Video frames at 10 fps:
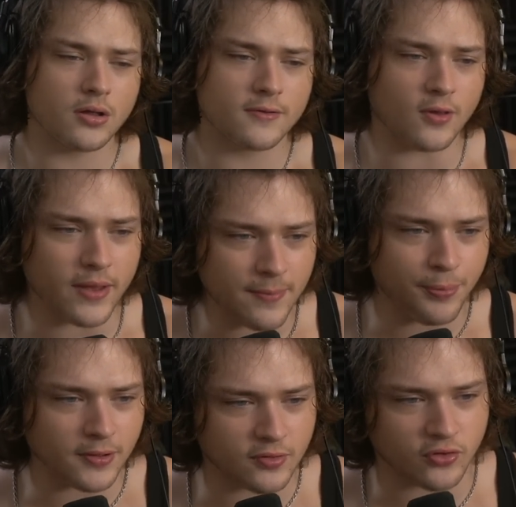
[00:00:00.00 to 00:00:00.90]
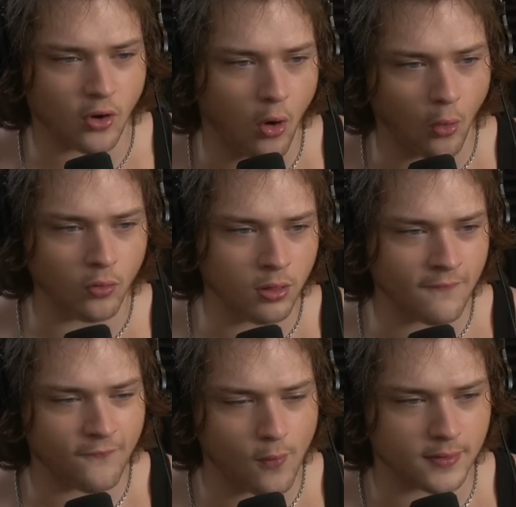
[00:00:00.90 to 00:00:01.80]
So he puts cola
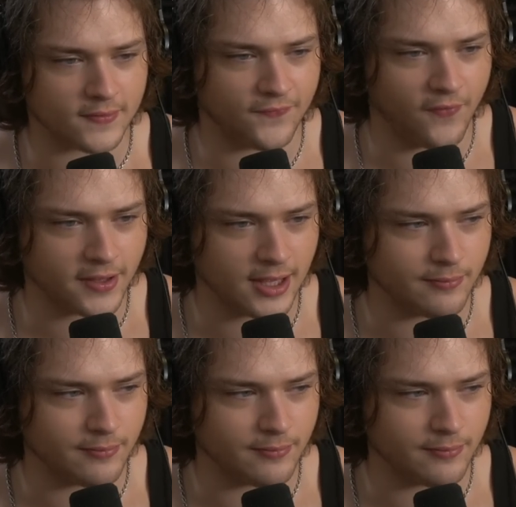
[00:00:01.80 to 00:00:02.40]
for his fucking